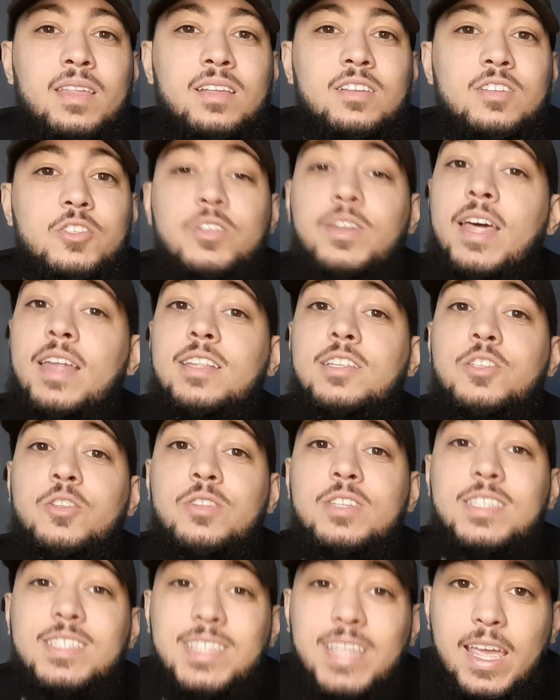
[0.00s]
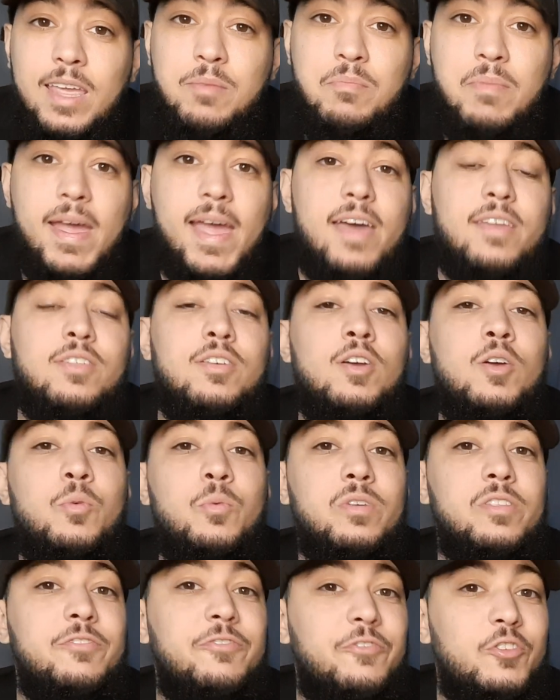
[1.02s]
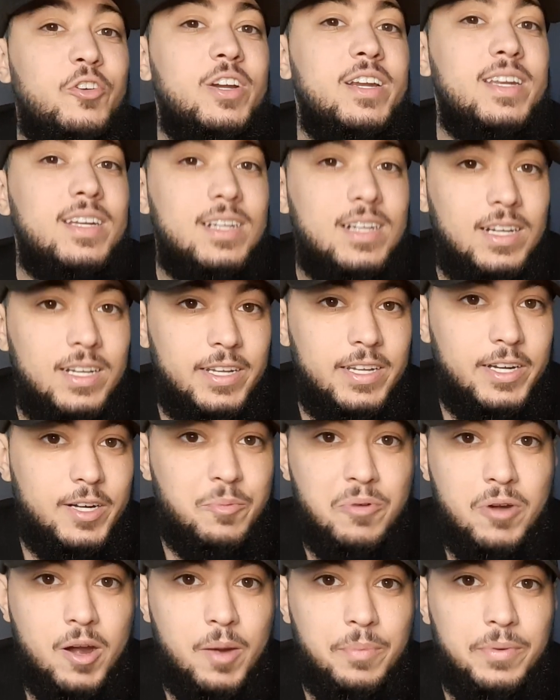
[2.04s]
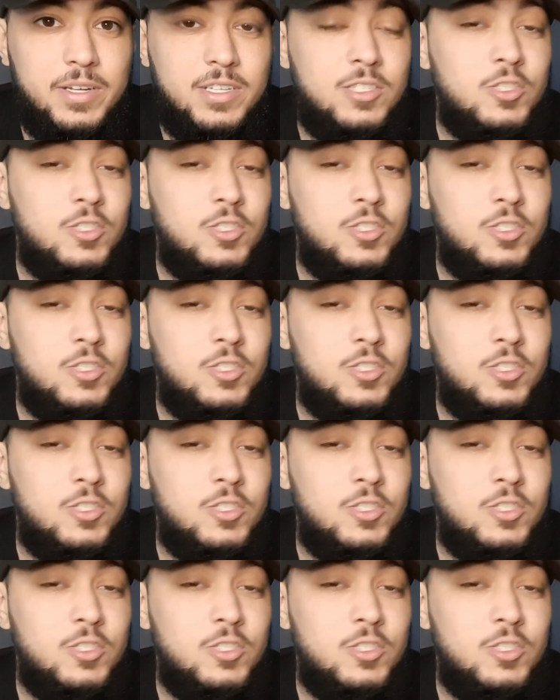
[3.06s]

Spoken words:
So now let's do the same math with free and clear properties,